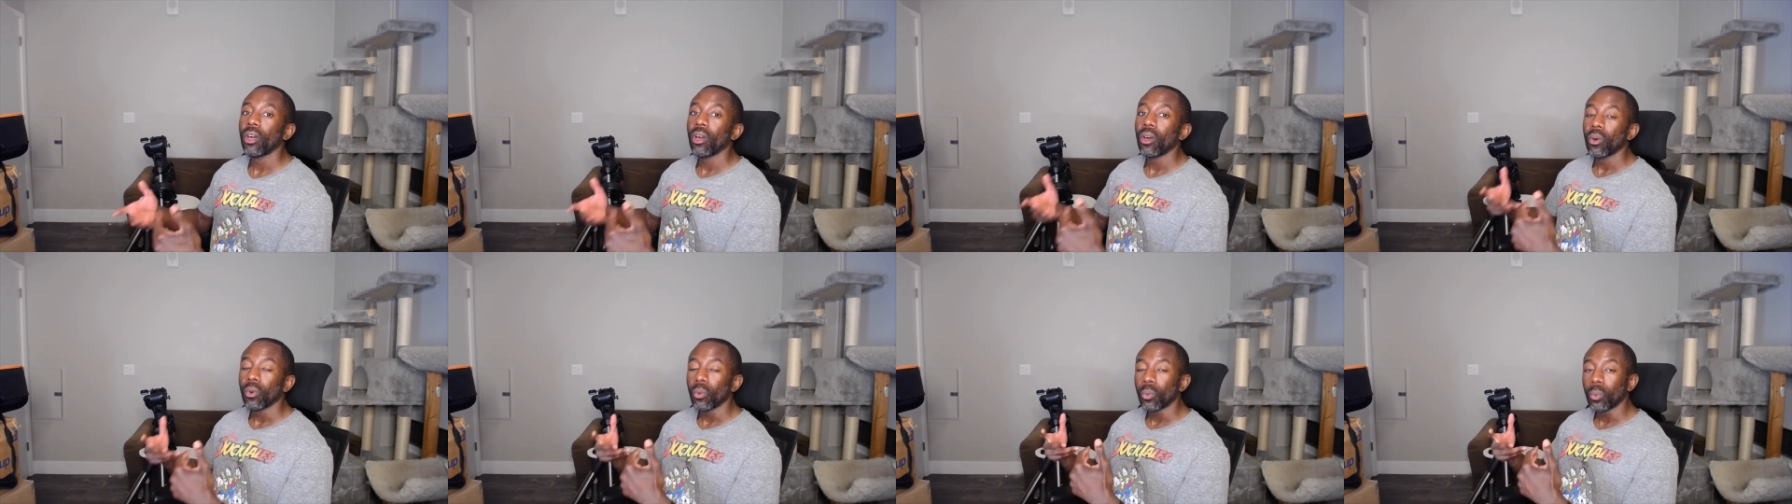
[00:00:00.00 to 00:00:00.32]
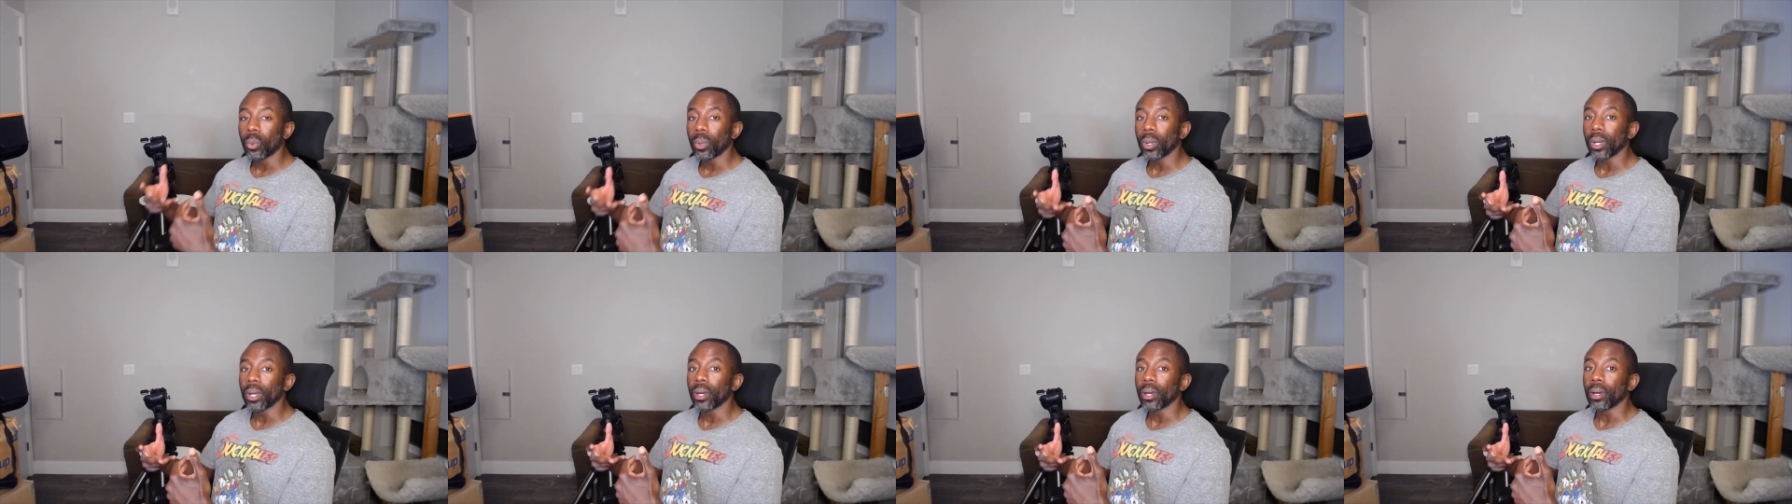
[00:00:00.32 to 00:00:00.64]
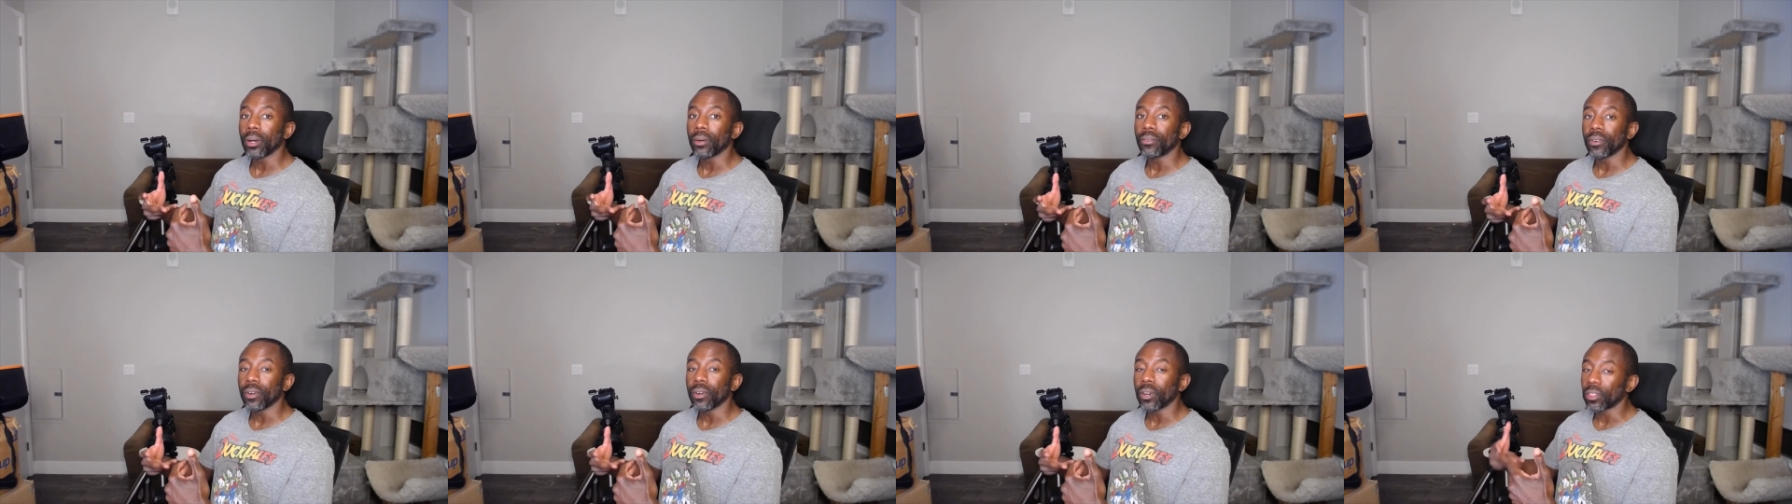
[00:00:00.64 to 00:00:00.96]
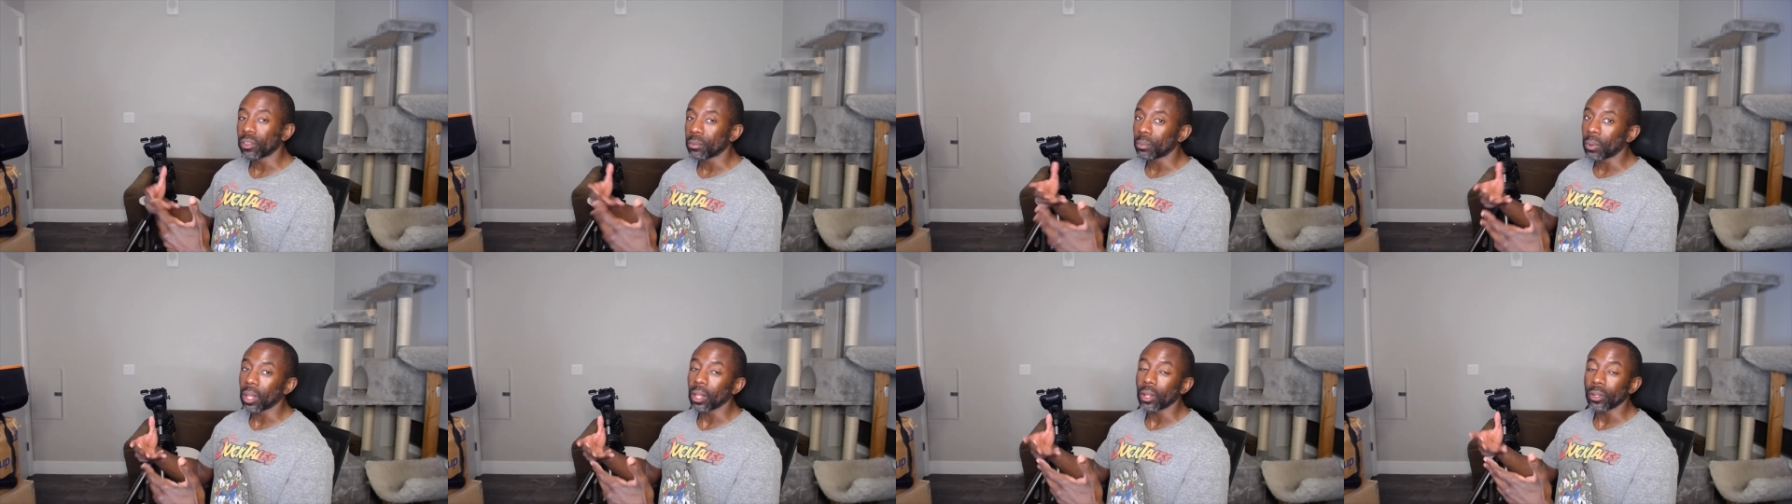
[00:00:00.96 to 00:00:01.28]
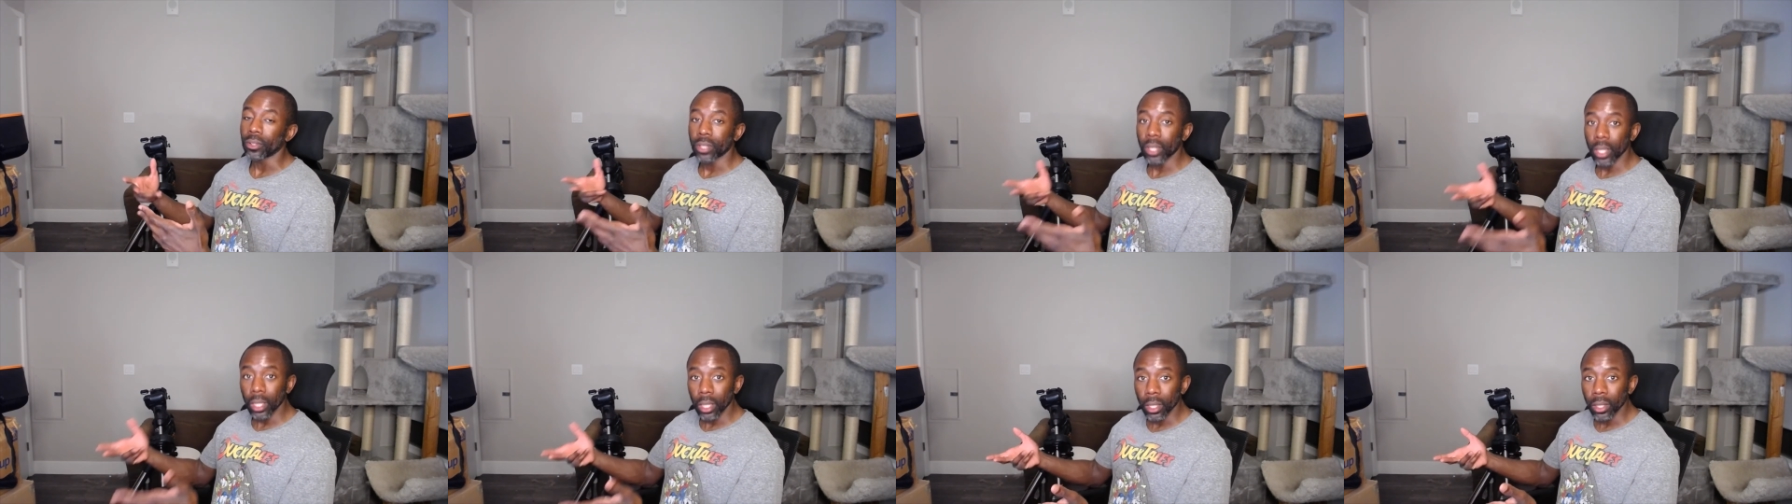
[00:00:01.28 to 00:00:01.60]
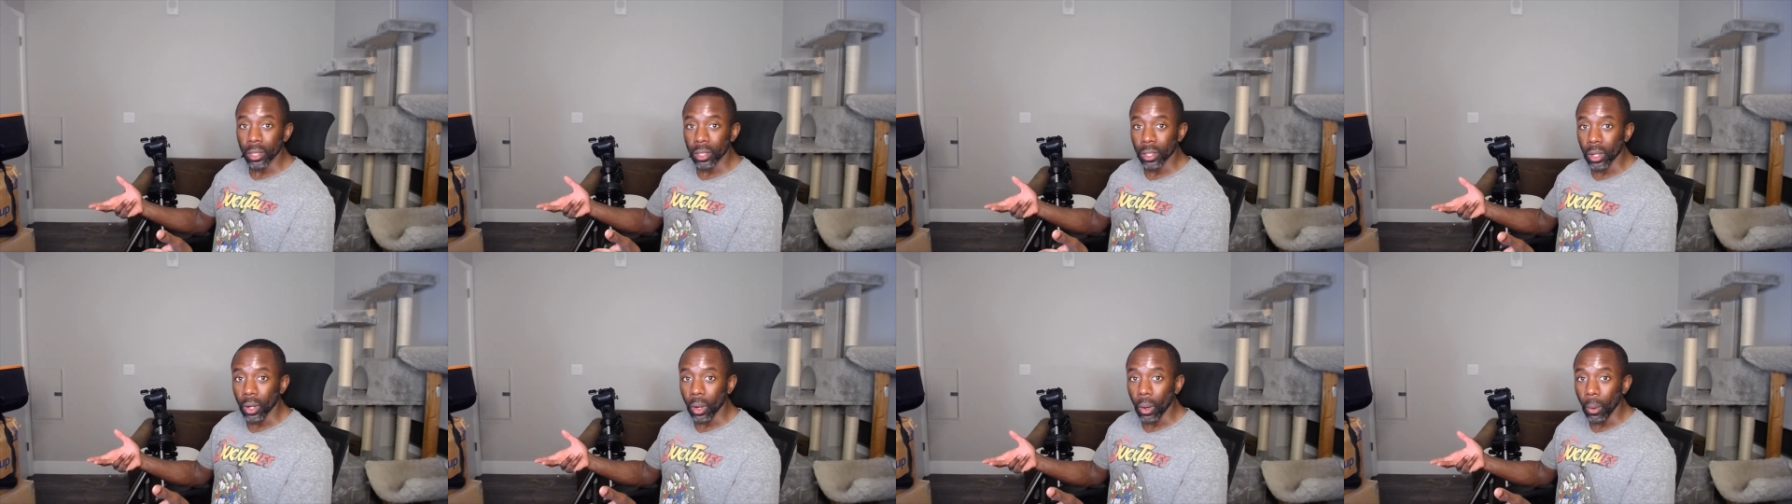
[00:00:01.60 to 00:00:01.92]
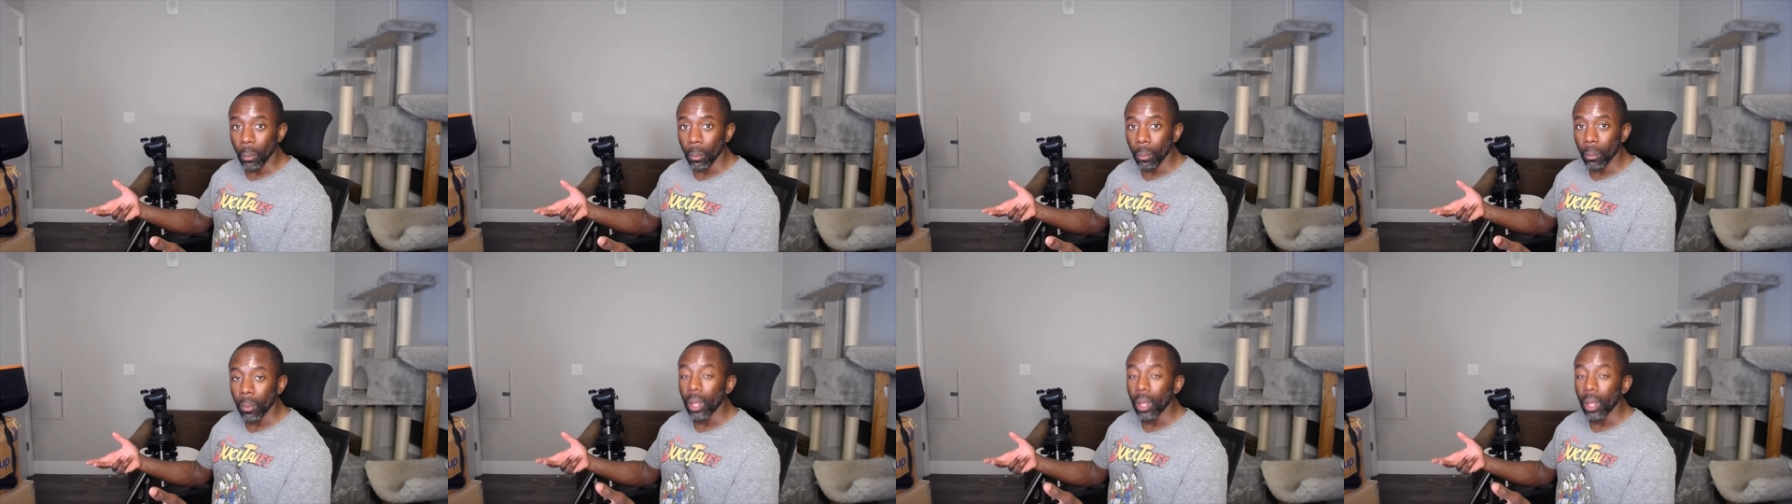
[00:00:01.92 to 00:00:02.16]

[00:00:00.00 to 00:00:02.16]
with a smaller telescope.